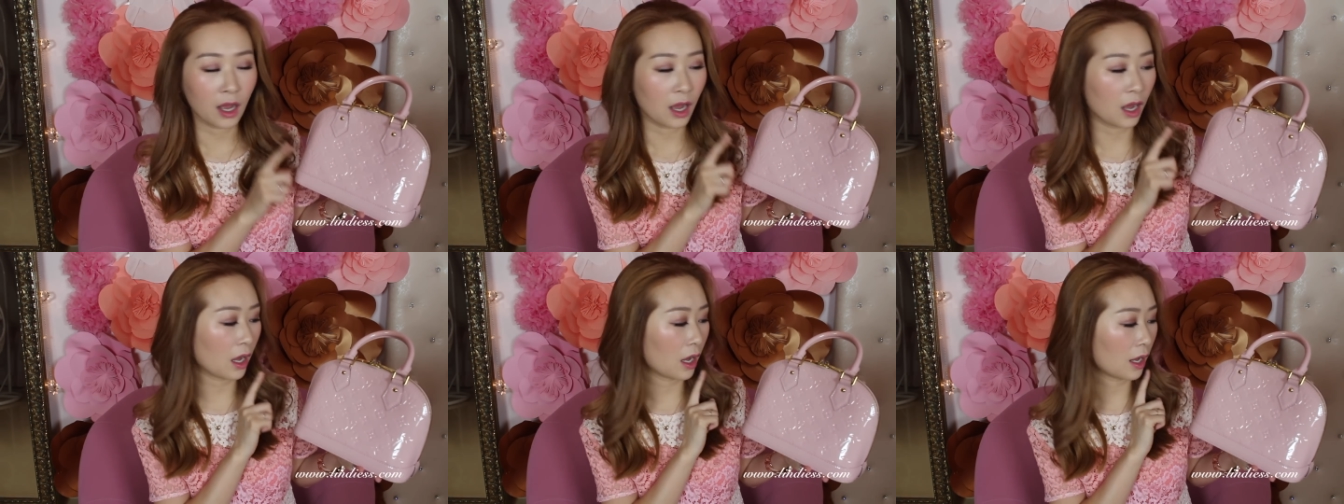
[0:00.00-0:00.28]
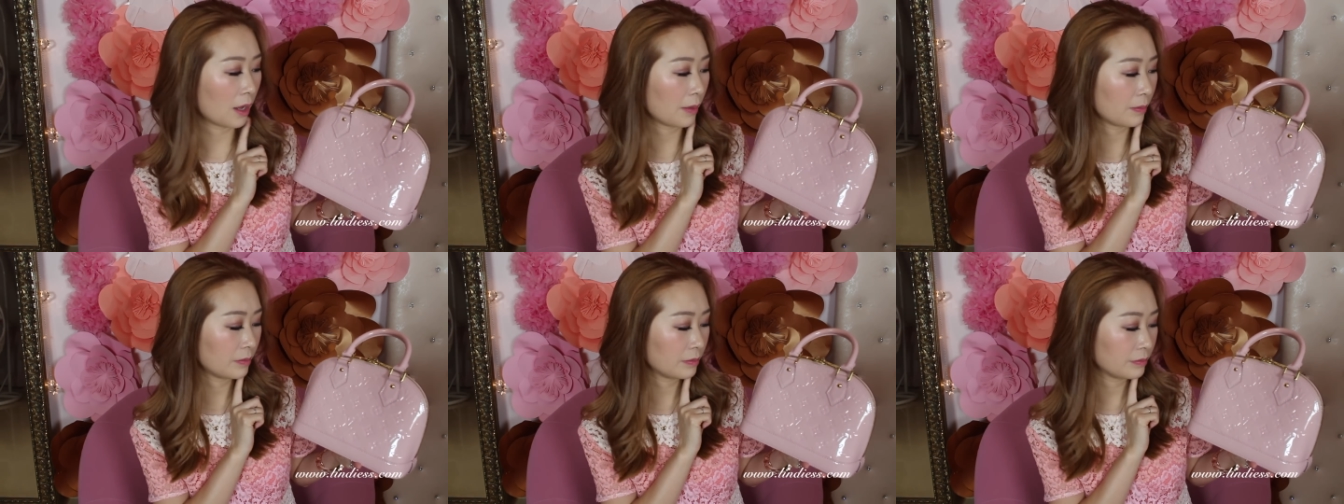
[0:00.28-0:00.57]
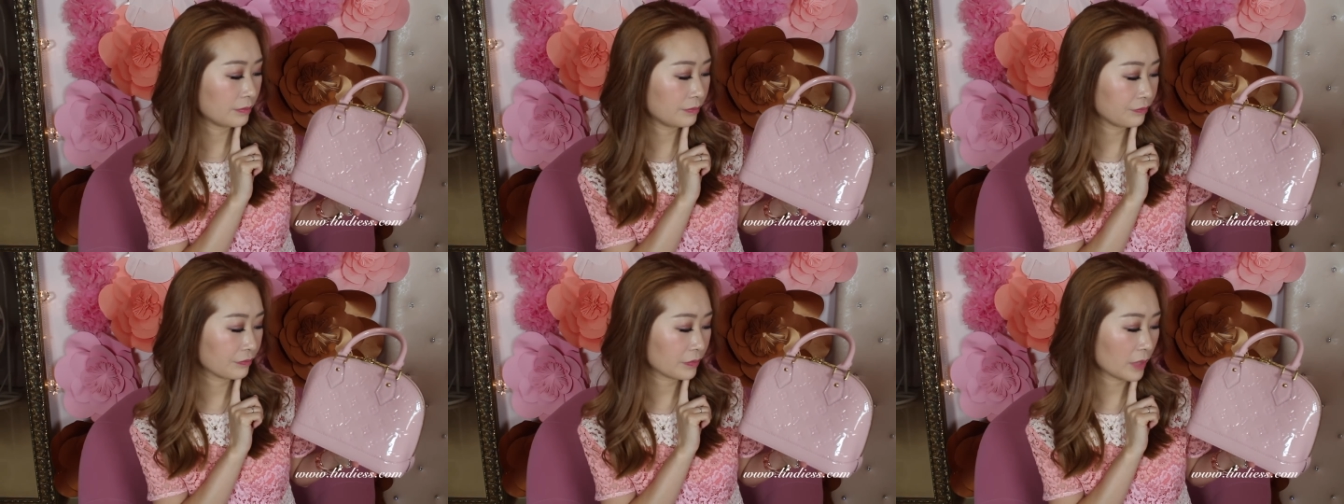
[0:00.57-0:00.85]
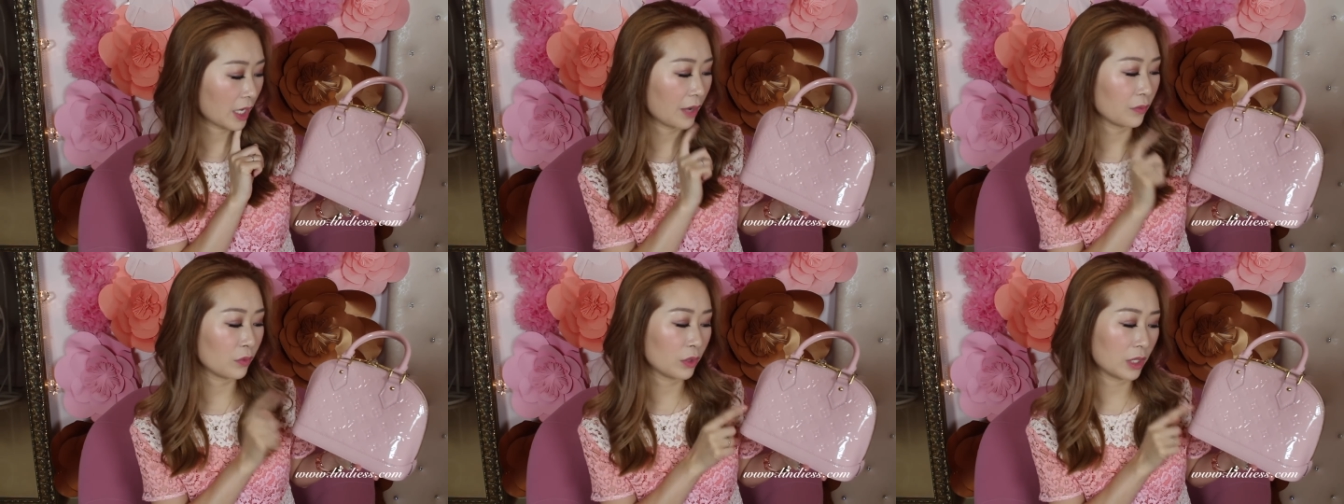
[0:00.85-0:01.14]
um,
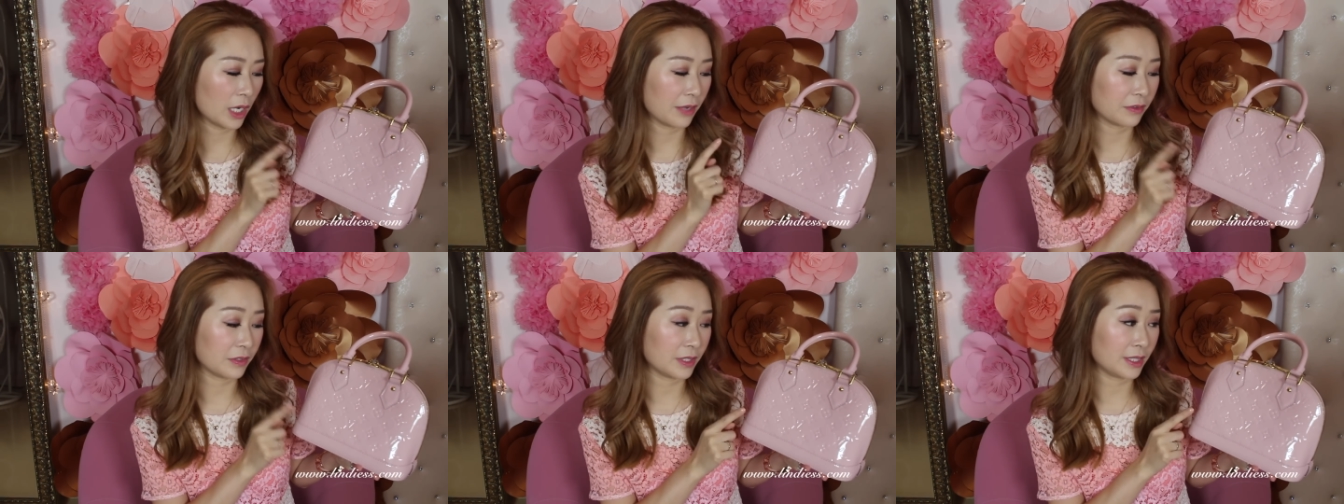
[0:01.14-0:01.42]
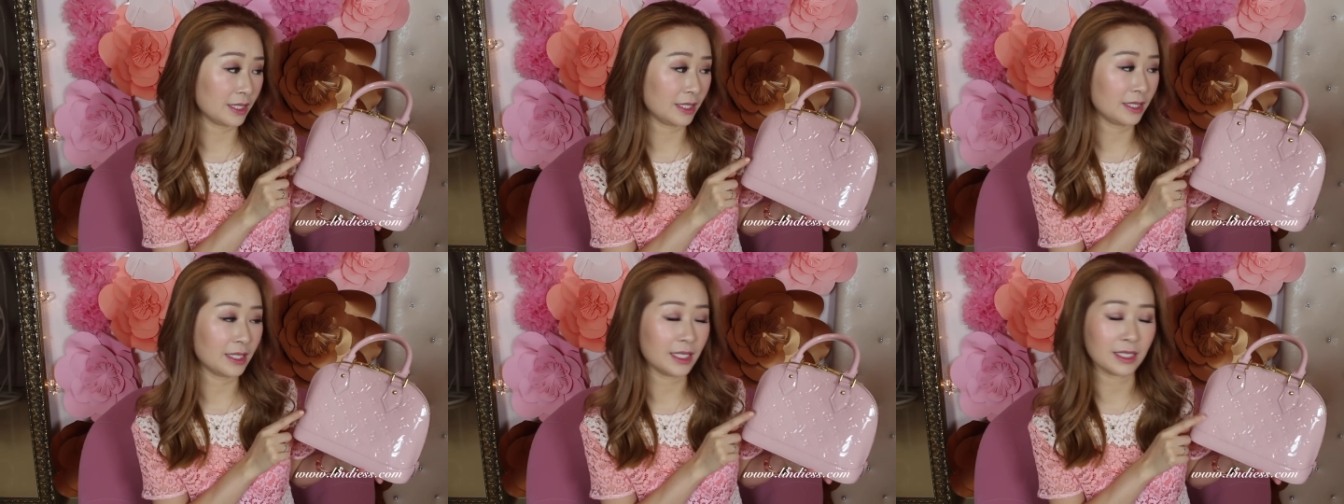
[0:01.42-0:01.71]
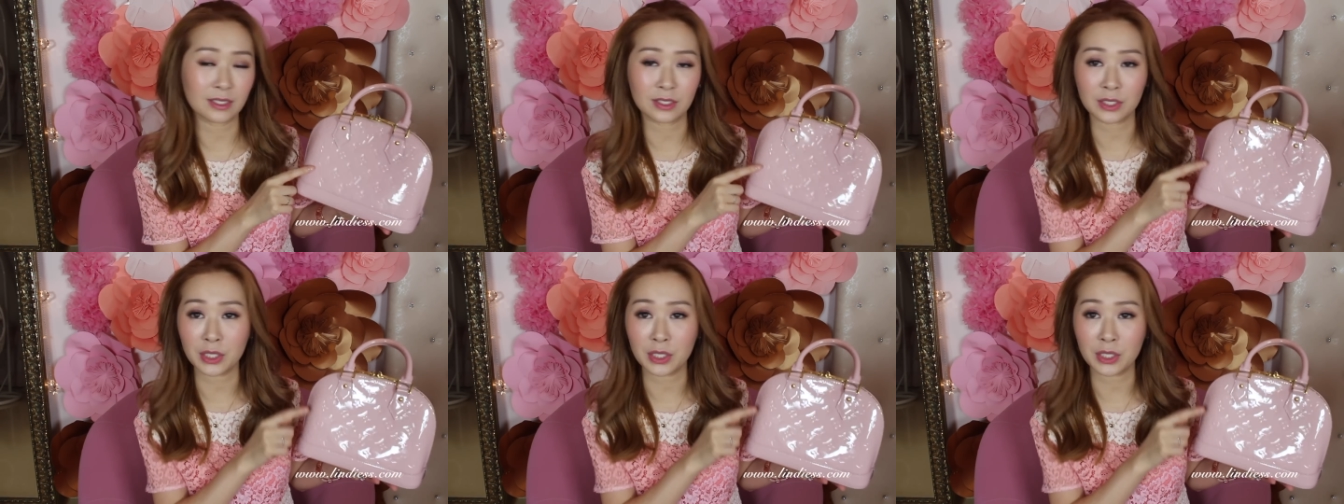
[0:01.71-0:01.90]
I would have seen it.